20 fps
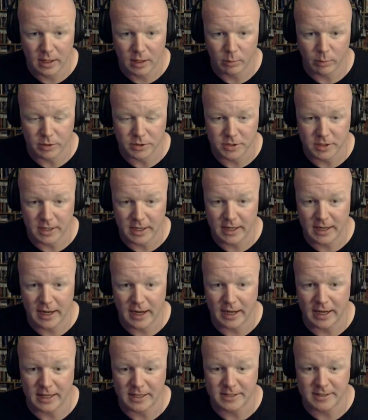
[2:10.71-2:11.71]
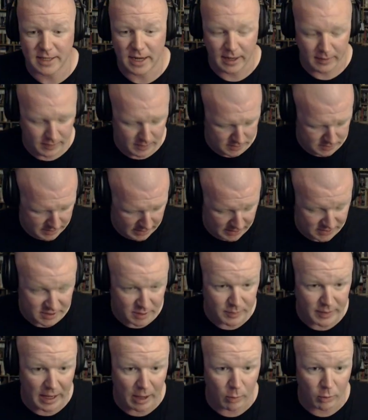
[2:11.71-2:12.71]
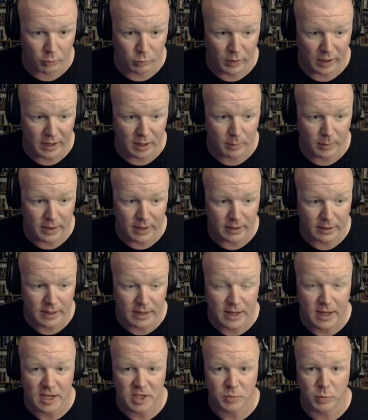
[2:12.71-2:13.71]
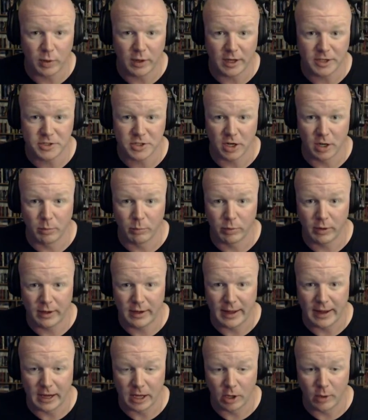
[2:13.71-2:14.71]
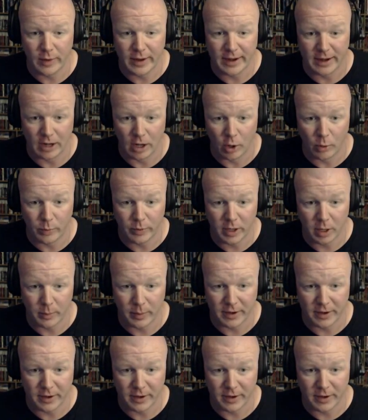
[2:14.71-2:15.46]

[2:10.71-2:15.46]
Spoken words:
But you need to get inside this. Now, something I would recommend is pull out your umbrella and go ahead and open it,